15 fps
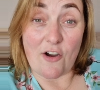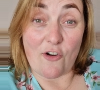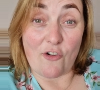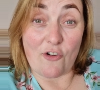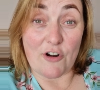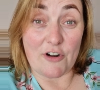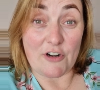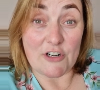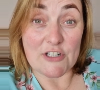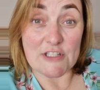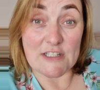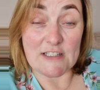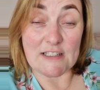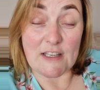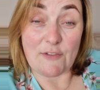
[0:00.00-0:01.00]
or
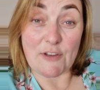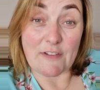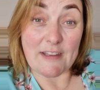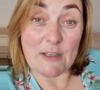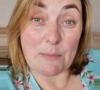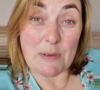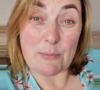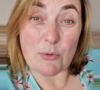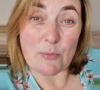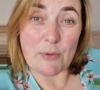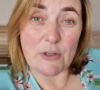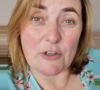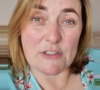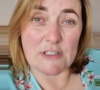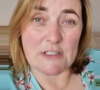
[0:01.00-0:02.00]
nursing if you like people,
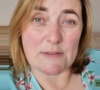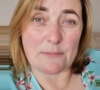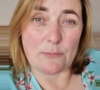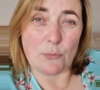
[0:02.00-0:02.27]
because it's